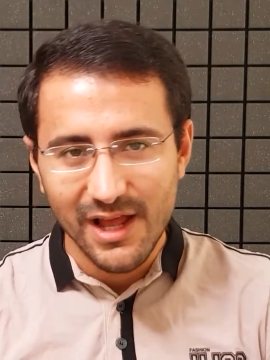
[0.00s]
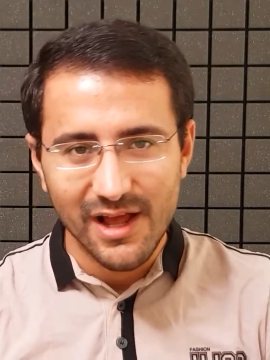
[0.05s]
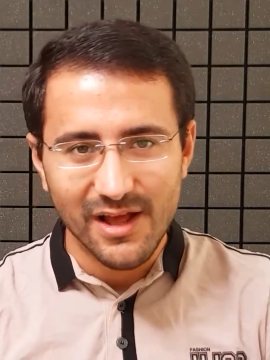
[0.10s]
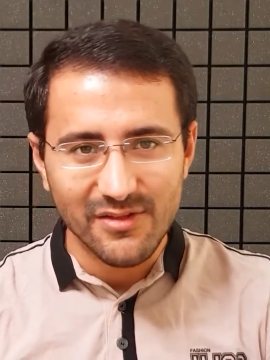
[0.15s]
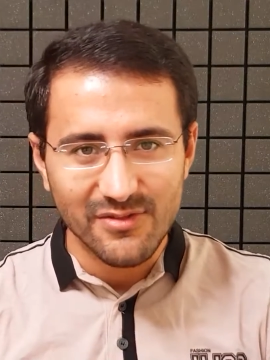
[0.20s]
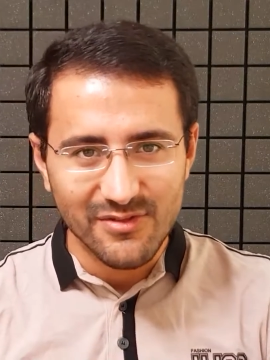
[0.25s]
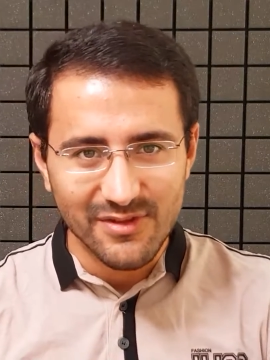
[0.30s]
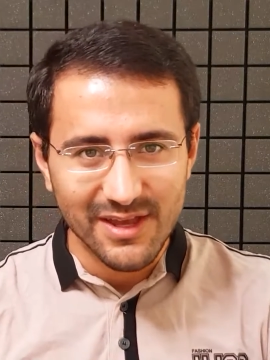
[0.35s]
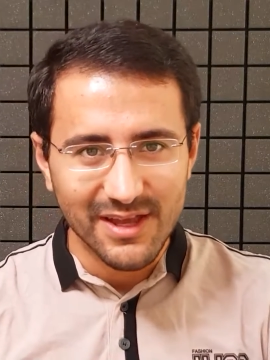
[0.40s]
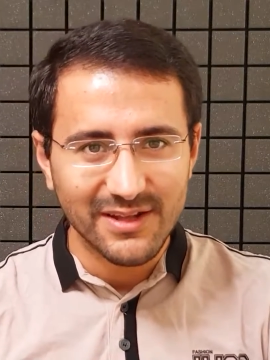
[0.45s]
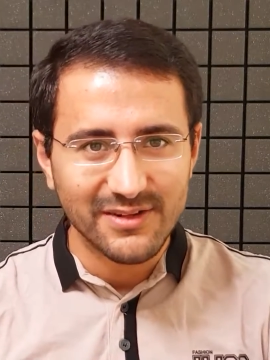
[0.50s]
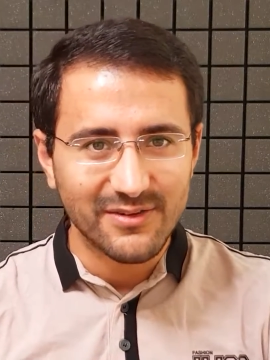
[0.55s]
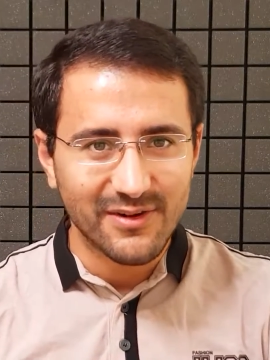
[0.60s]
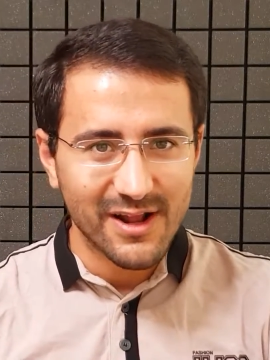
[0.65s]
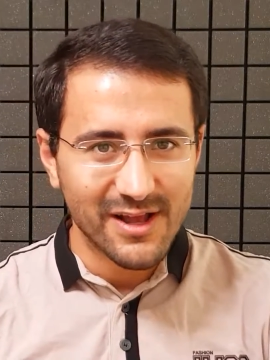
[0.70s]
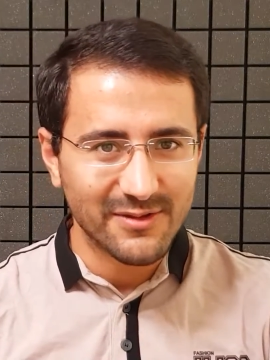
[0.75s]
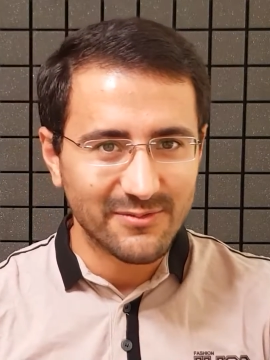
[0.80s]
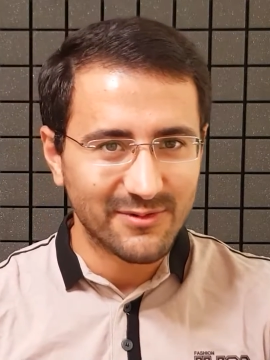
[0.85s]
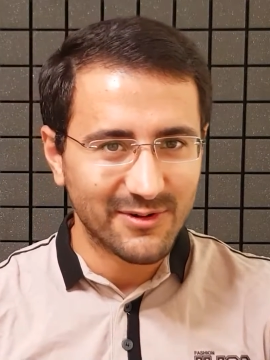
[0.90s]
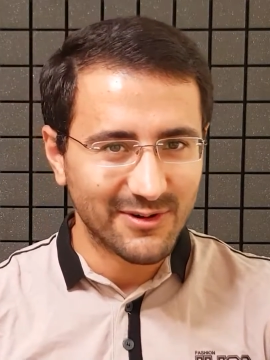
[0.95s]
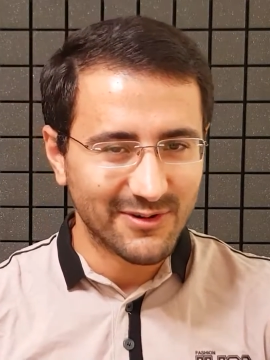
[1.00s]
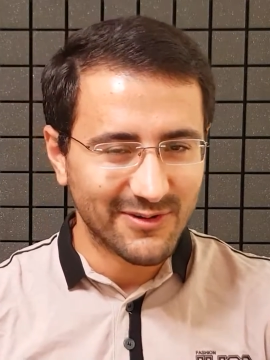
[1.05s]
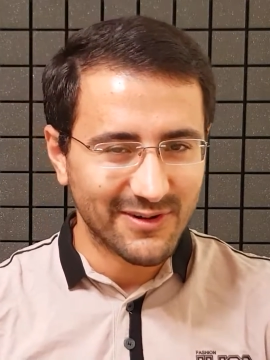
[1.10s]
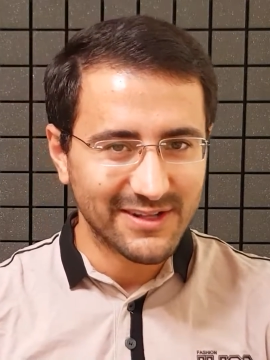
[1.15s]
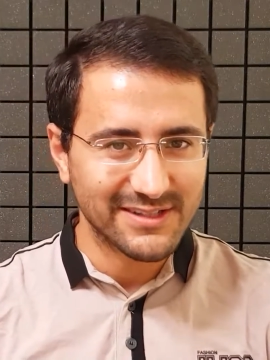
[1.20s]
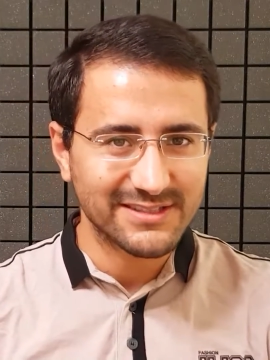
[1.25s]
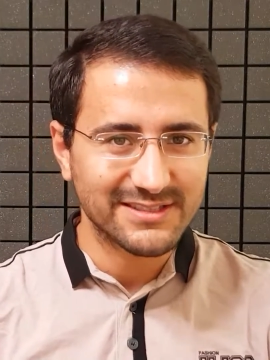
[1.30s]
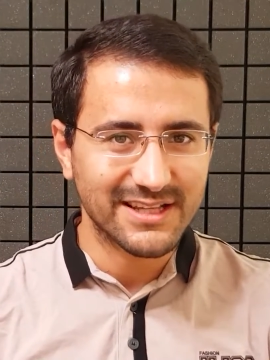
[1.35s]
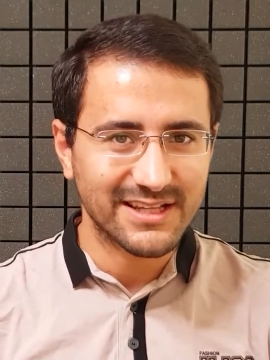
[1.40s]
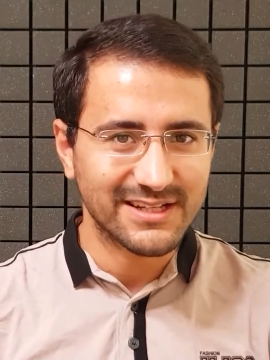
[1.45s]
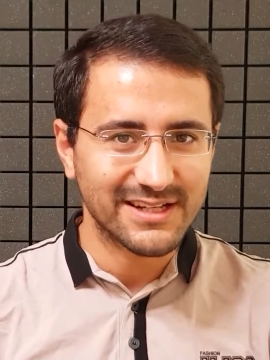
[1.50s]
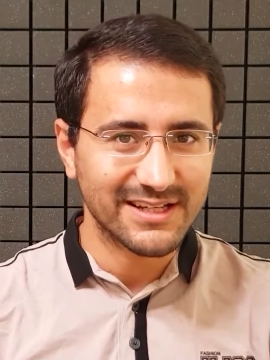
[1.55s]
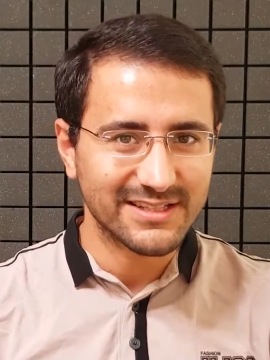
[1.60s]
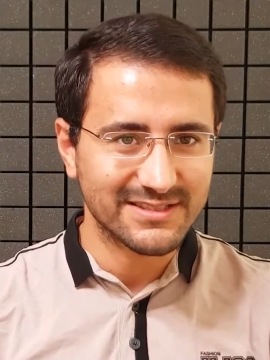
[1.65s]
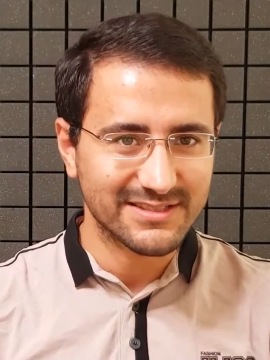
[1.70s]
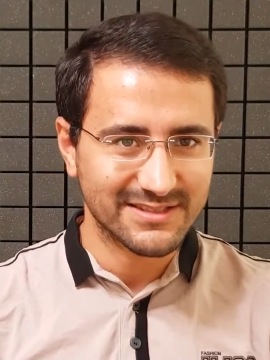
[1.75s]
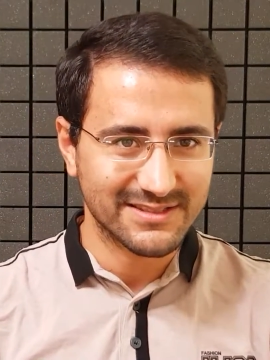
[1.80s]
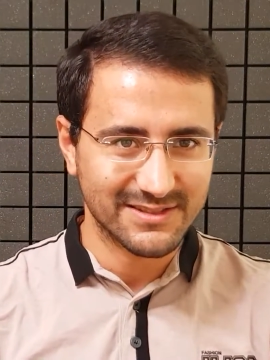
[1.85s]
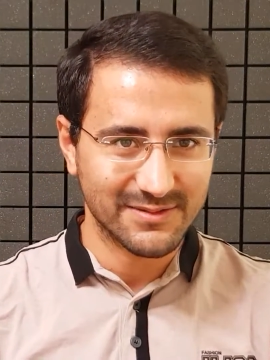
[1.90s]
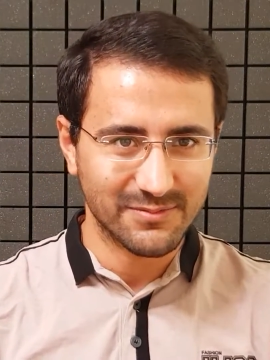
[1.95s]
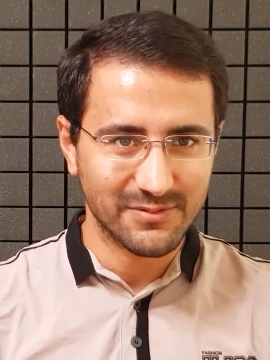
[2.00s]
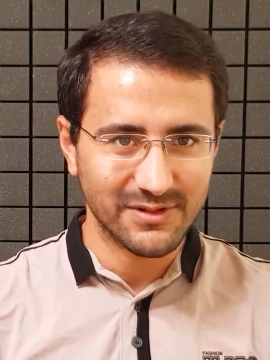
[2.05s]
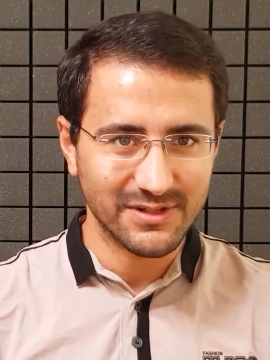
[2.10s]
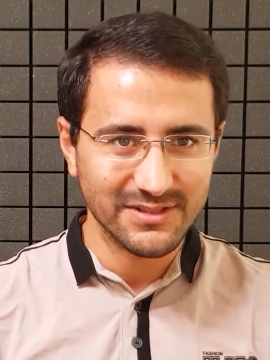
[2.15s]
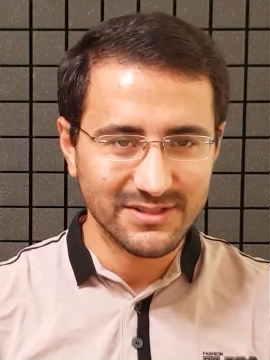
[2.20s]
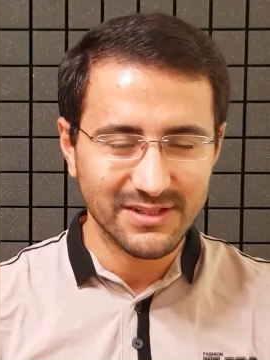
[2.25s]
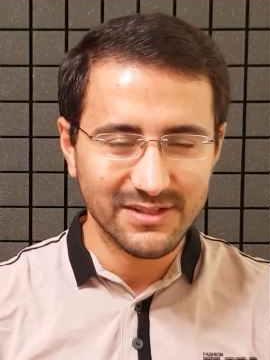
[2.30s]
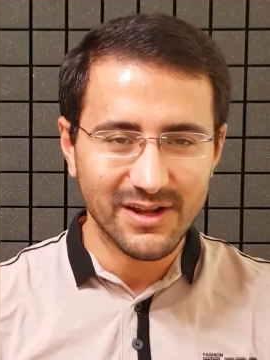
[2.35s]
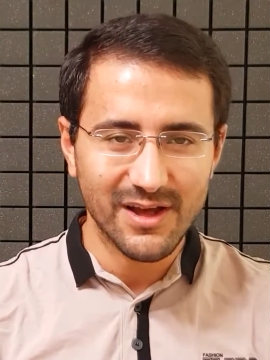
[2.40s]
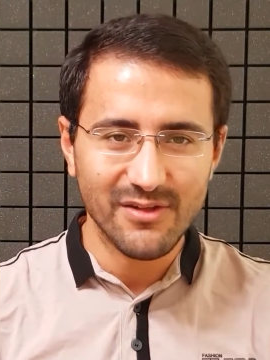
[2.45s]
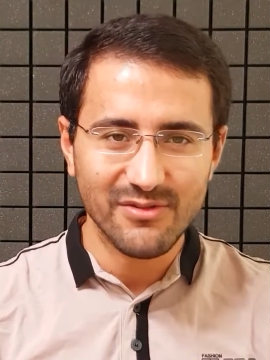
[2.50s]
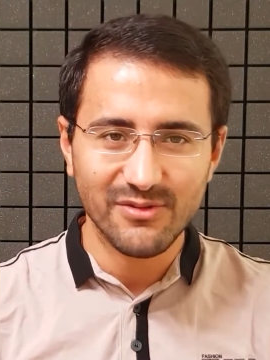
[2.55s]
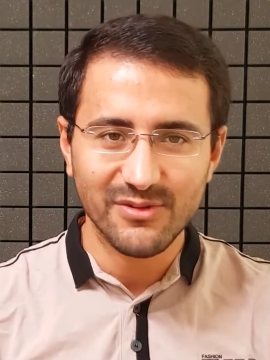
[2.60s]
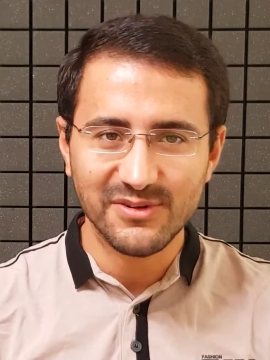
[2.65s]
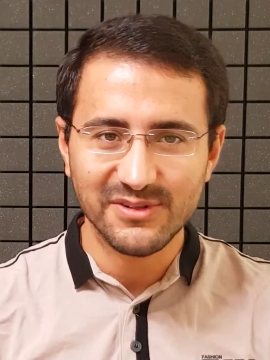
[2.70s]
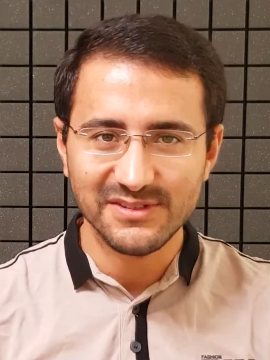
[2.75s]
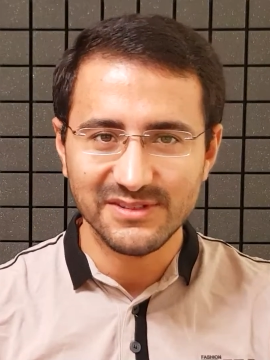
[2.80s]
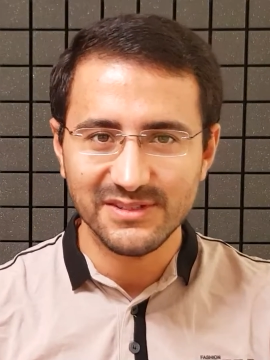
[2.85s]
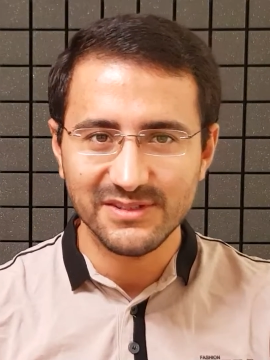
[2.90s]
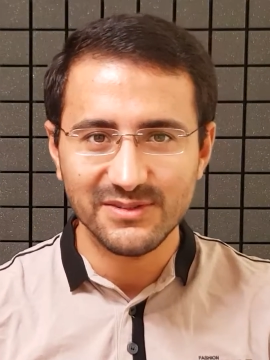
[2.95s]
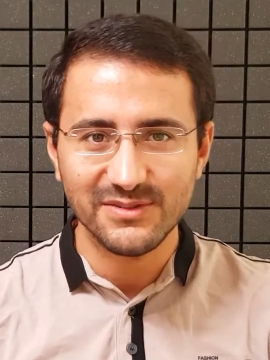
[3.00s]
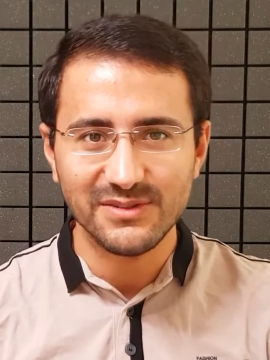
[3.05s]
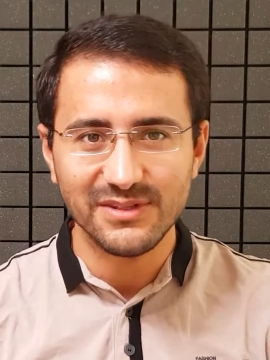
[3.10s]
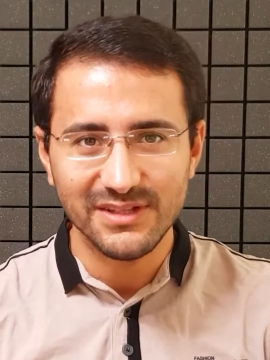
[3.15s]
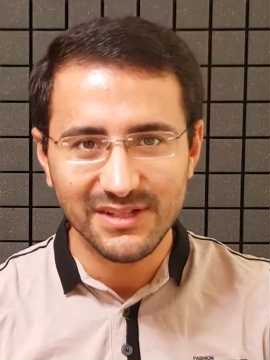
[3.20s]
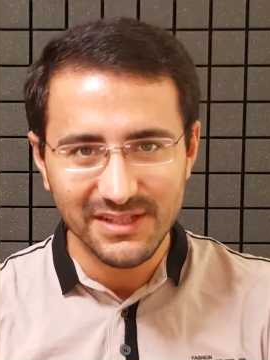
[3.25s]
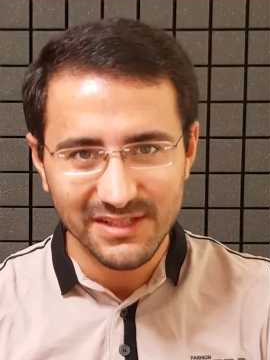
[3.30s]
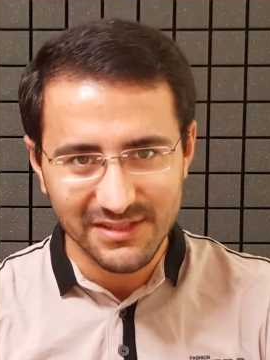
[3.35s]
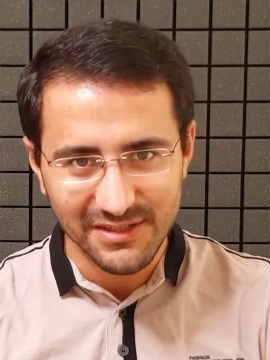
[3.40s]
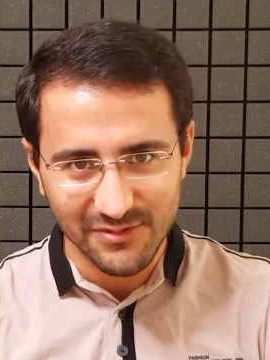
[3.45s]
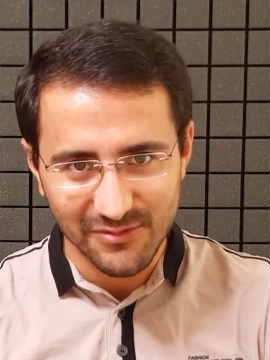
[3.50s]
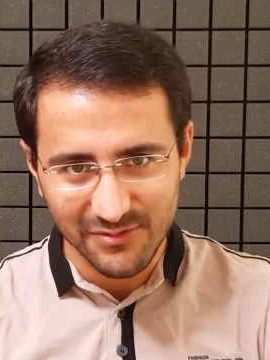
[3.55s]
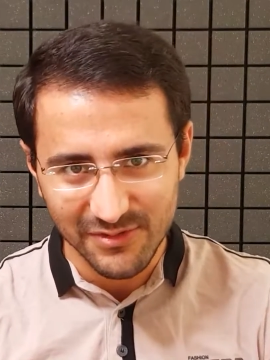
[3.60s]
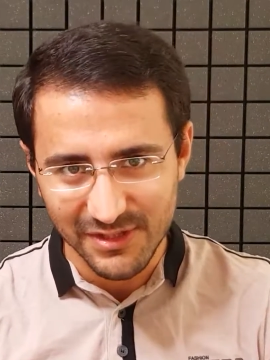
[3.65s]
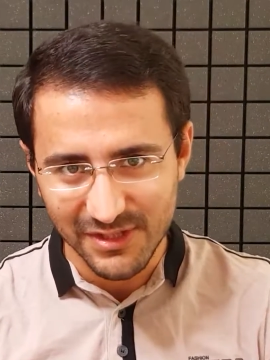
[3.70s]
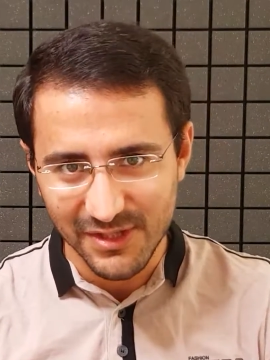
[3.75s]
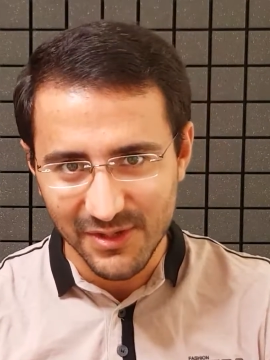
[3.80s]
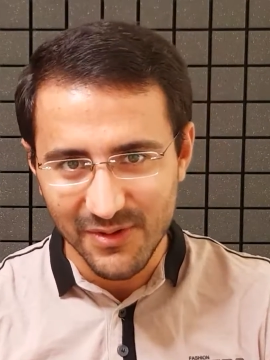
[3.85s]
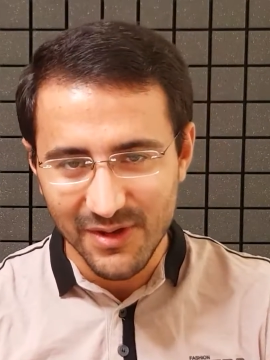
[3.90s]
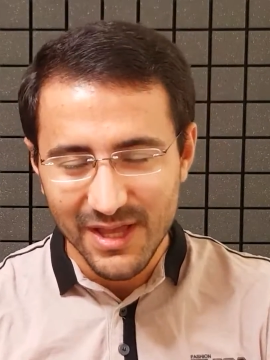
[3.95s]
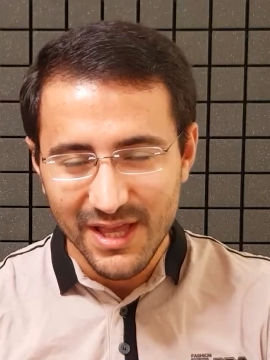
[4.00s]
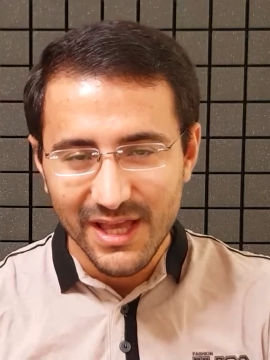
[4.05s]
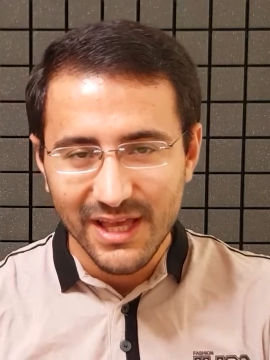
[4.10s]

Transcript: At the end, Rahim regrets and asks the prison authority to delete the video.